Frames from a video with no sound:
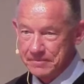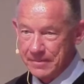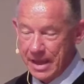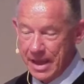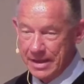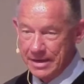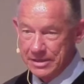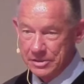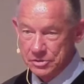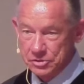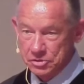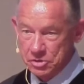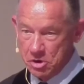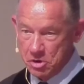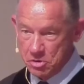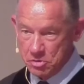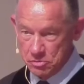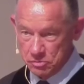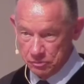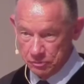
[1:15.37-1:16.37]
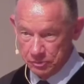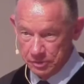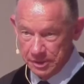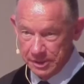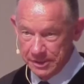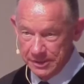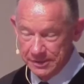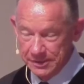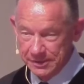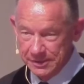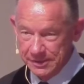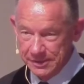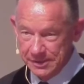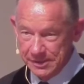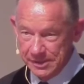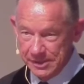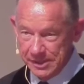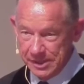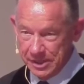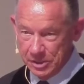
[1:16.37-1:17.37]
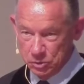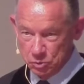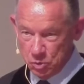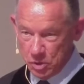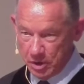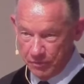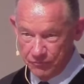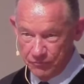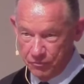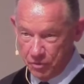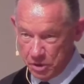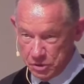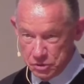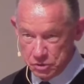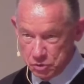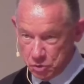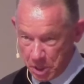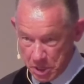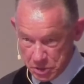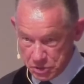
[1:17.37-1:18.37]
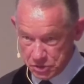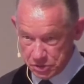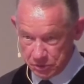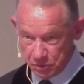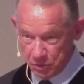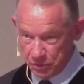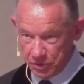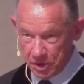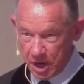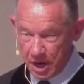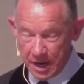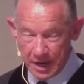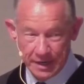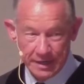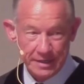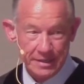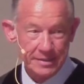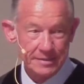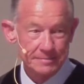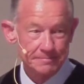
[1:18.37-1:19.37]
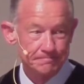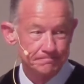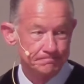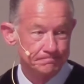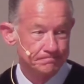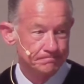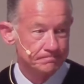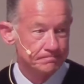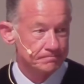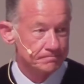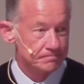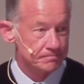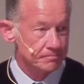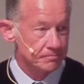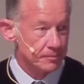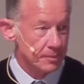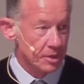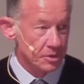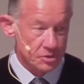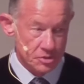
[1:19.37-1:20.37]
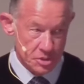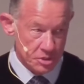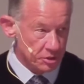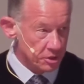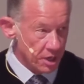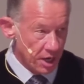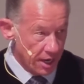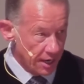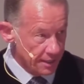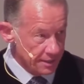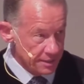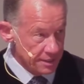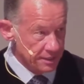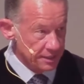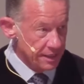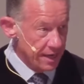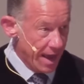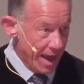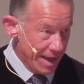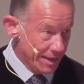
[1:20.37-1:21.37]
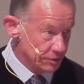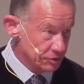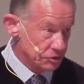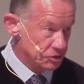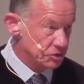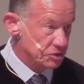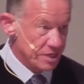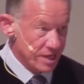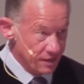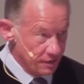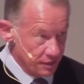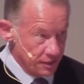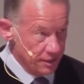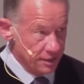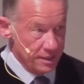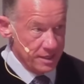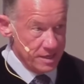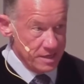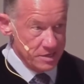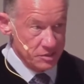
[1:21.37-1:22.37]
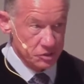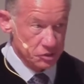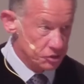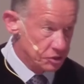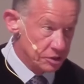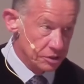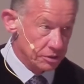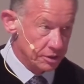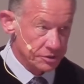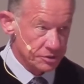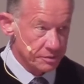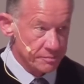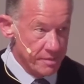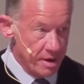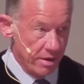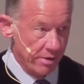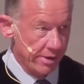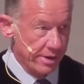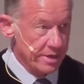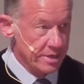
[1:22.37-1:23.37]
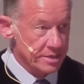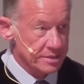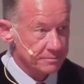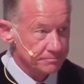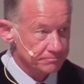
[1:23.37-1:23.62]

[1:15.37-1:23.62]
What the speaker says: And his tone is one of frustration with God. Dear God, Aunt Stella still isn't married.